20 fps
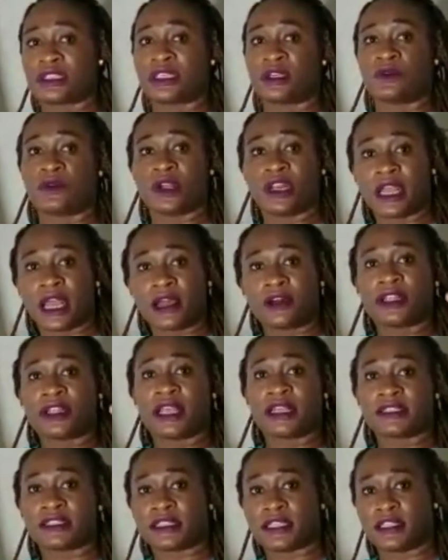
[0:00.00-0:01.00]
What are other
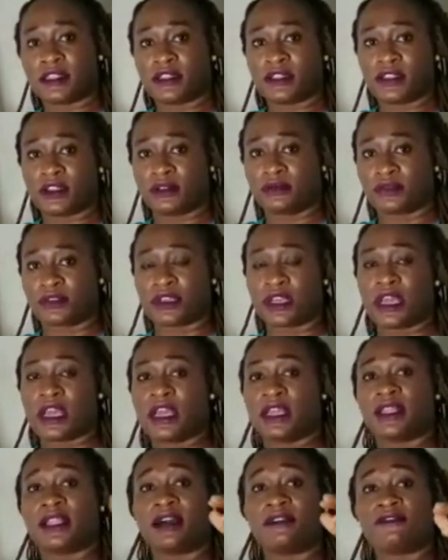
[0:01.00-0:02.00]
symptoms
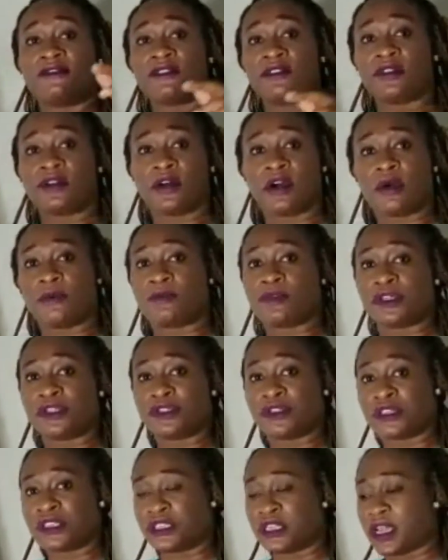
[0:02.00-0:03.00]
that follow up with
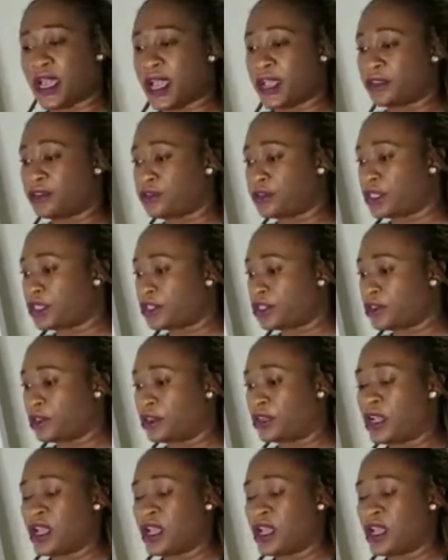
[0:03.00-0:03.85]
your dehydration?